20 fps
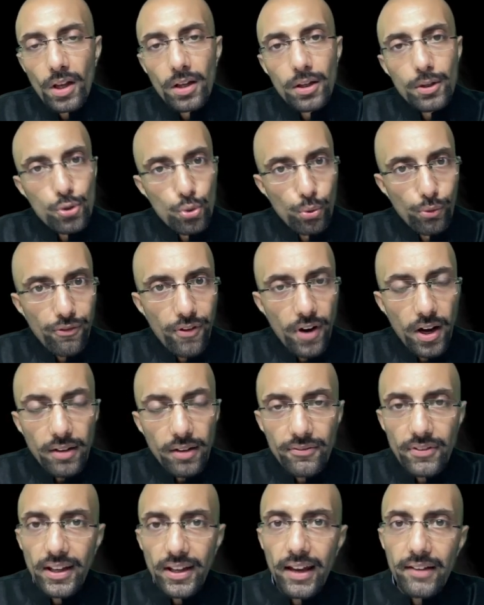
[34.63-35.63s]
So far,
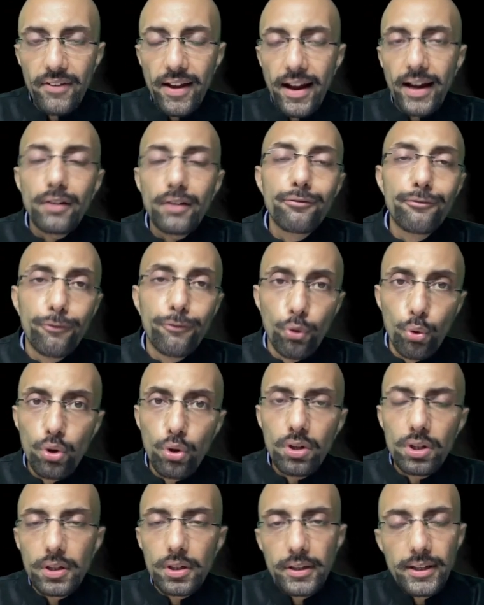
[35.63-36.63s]
we have had 4
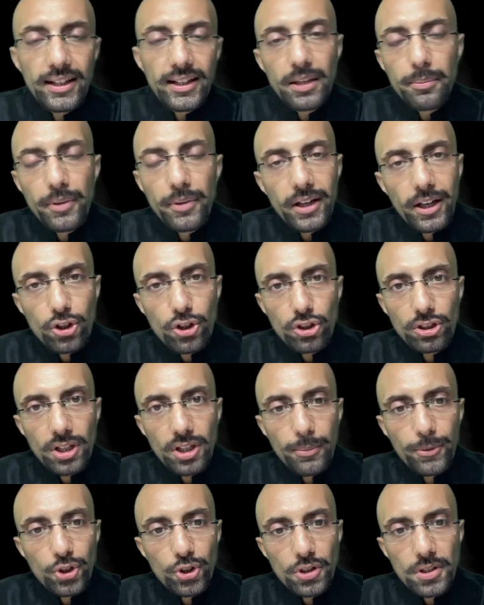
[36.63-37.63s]
delimitation
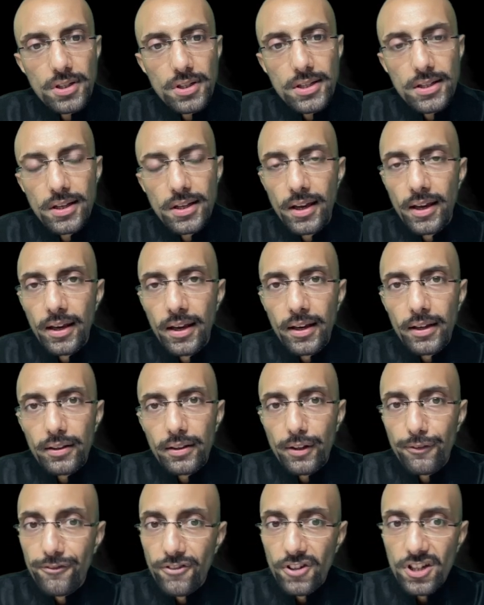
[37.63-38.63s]
commissions.
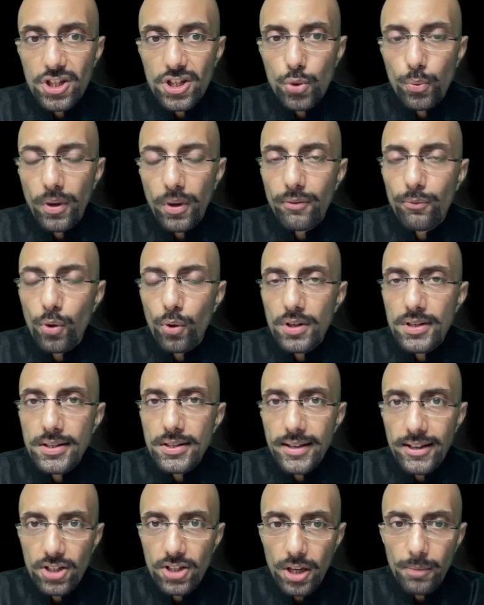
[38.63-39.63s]
The first one was
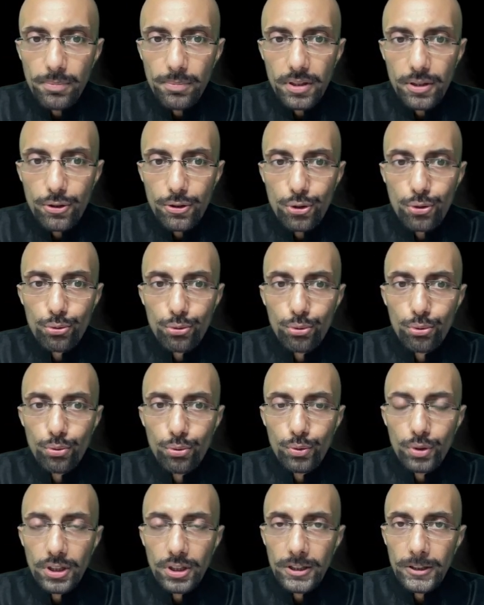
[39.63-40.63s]
set up
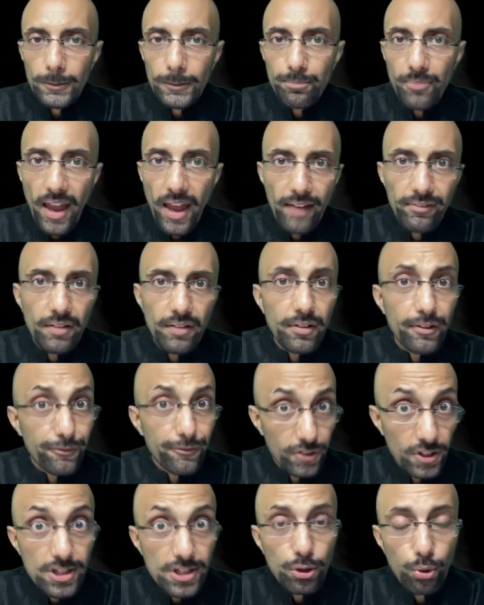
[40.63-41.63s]
to have our
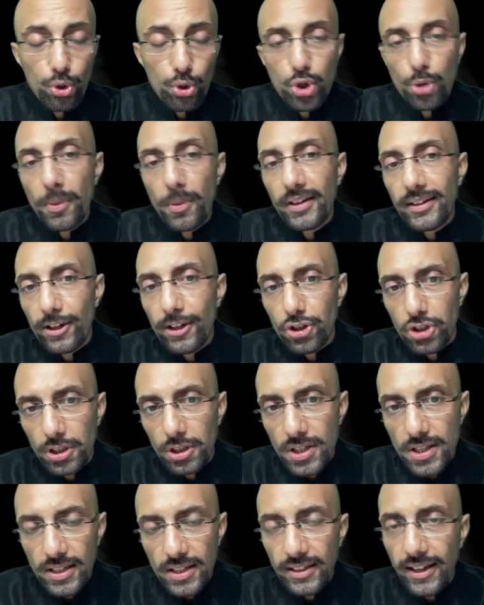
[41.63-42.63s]
first Lok Sabha
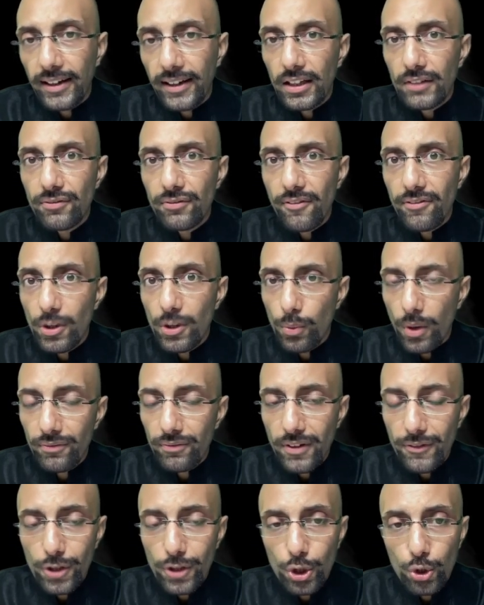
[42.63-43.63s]
elections in
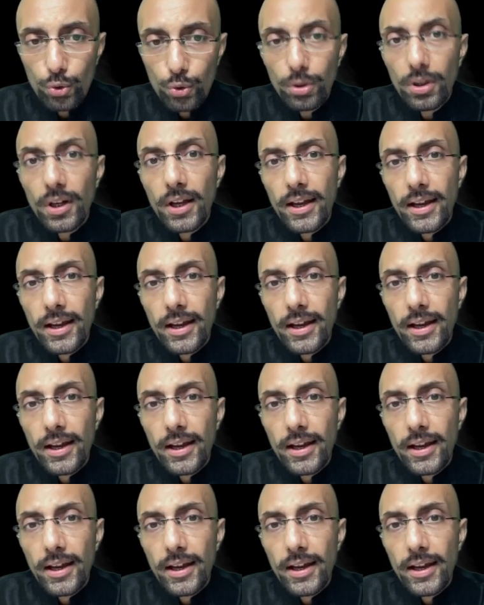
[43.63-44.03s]
1951-52,